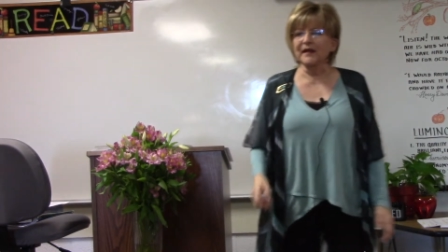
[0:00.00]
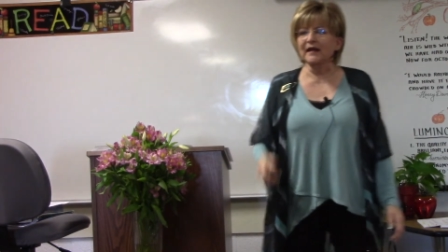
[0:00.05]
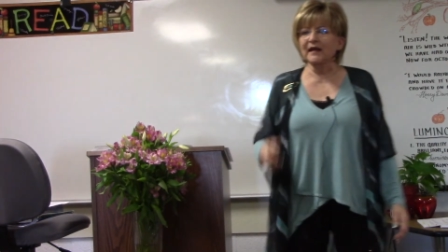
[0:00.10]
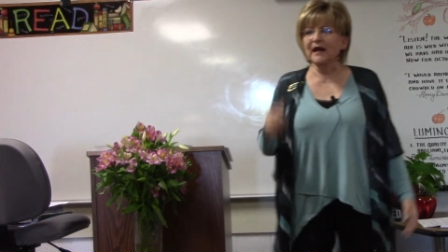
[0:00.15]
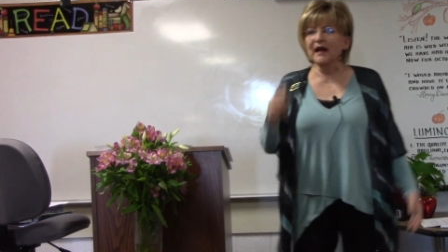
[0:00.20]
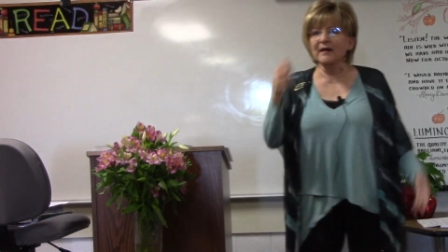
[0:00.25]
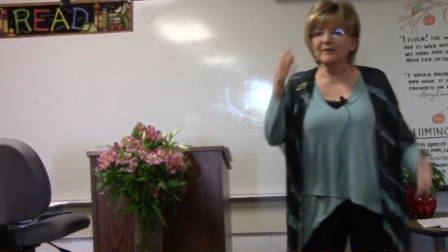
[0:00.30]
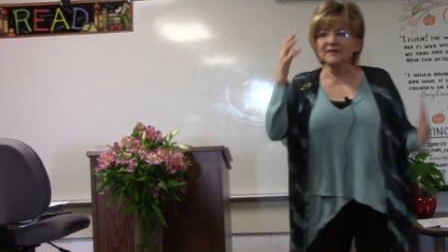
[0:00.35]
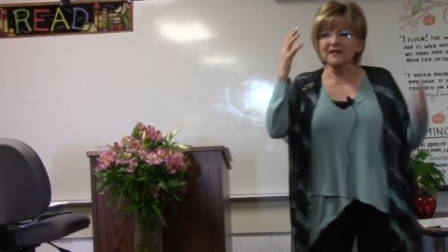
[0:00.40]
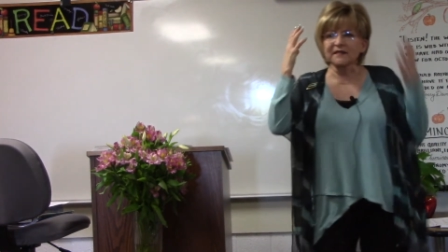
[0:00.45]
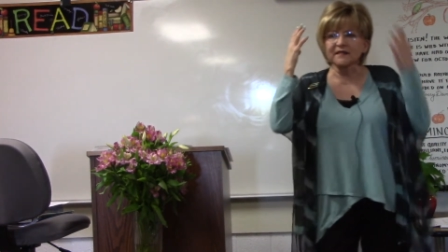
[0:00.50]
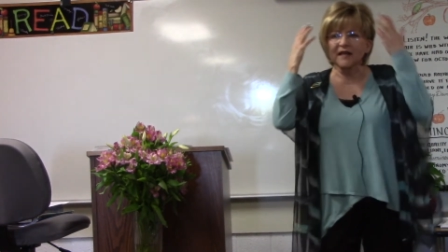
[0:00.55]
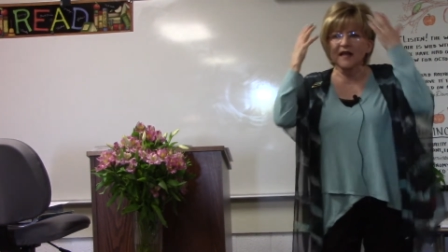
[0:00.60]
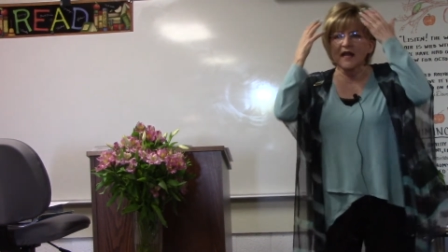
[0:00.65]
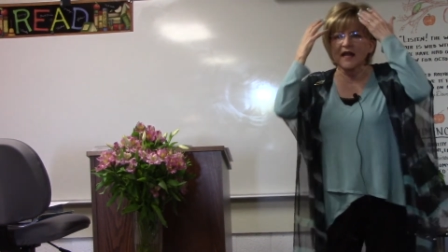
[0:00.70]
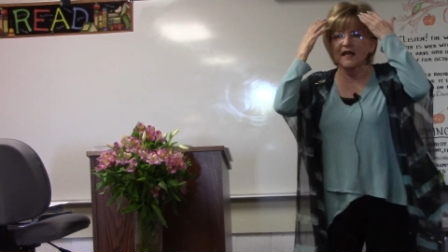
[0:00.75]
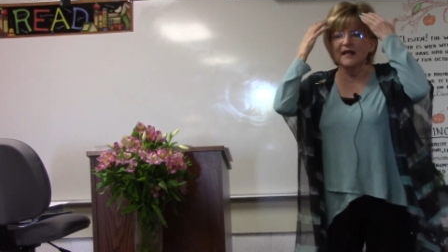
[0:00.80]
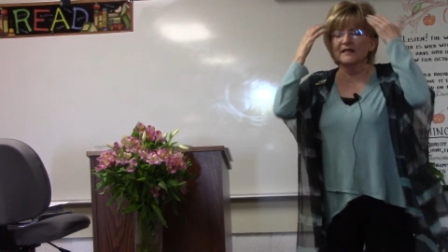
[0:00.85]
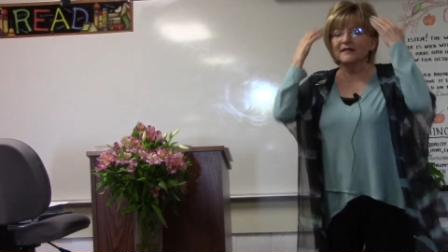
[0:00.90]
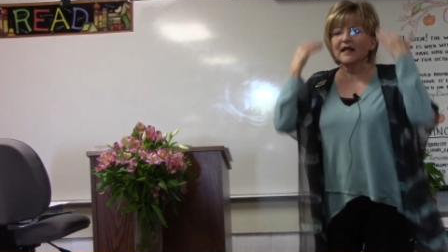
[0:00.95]
He comes, his,
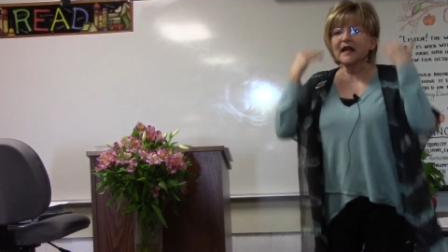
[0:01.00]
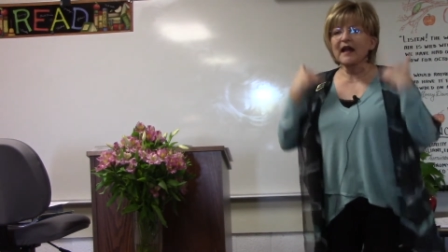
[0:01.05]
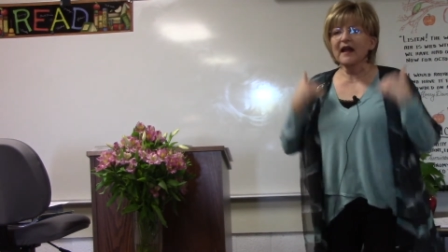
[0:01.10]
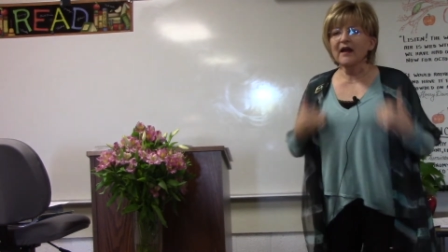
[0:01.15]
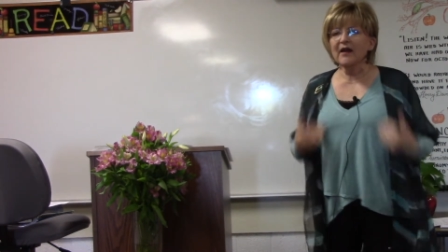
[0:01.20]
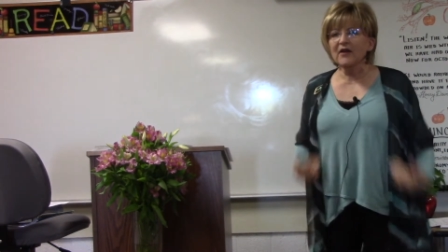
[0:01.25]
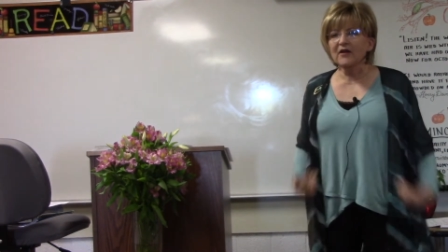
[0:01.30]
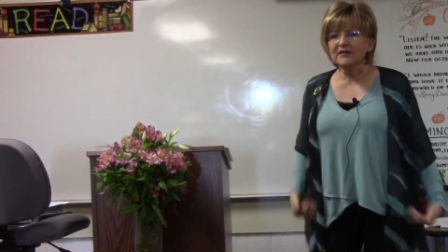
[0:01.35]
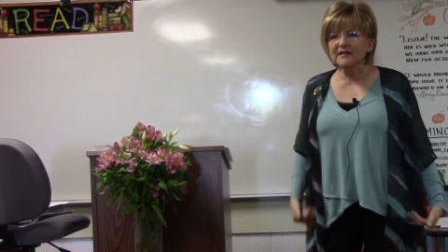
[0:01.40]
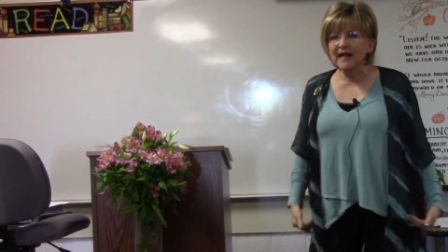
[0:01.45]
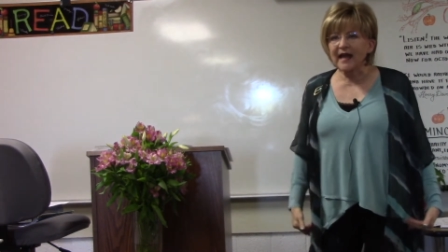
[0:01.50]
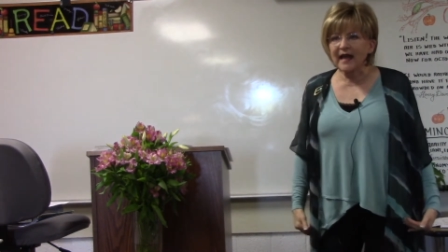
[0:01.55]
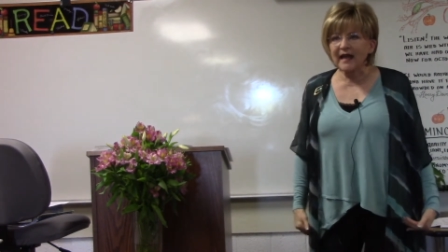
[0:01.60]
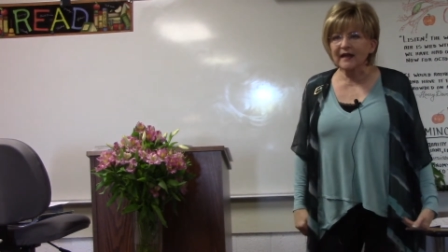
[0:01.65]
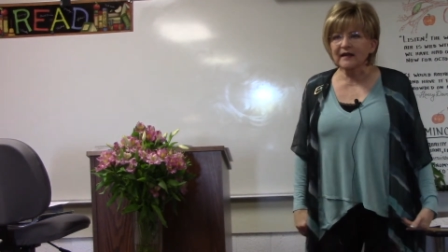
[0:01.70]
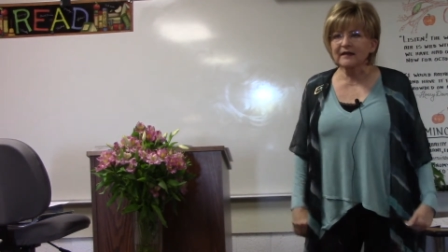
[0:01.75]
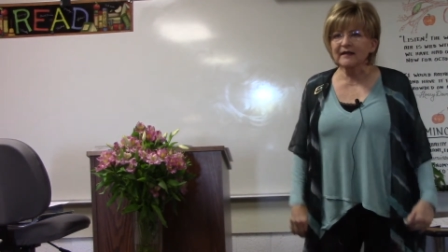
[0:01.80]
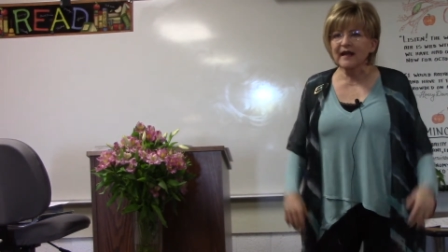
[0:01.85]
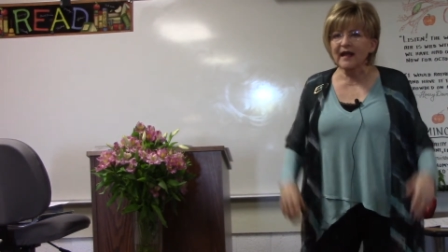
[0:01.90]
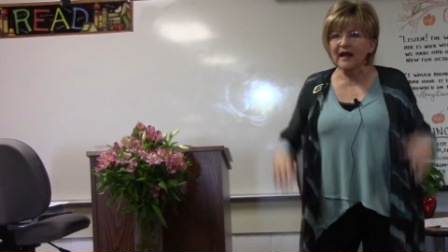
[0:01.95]
his hair's
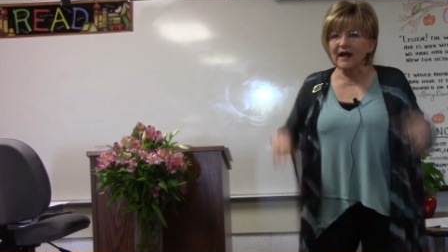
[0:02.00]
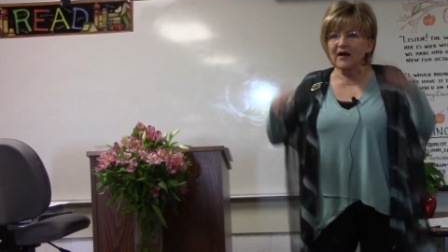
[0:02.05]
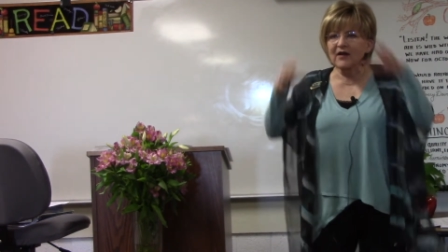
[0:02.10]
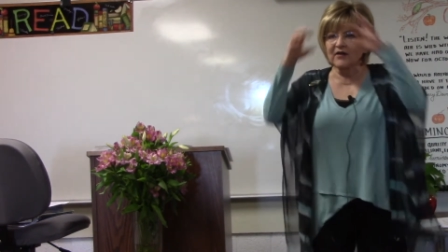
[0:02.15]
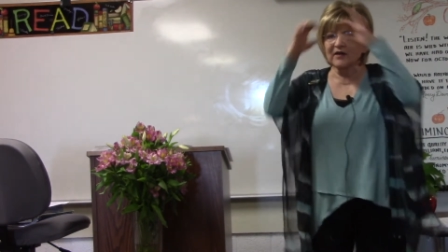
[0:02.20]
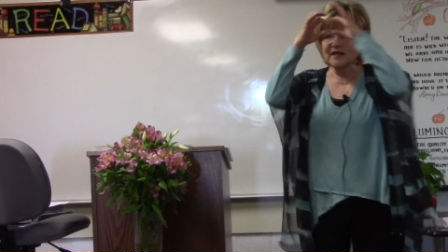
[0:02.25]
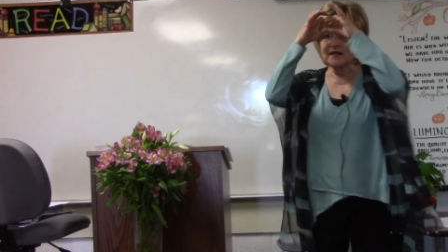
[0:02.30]
hanging down,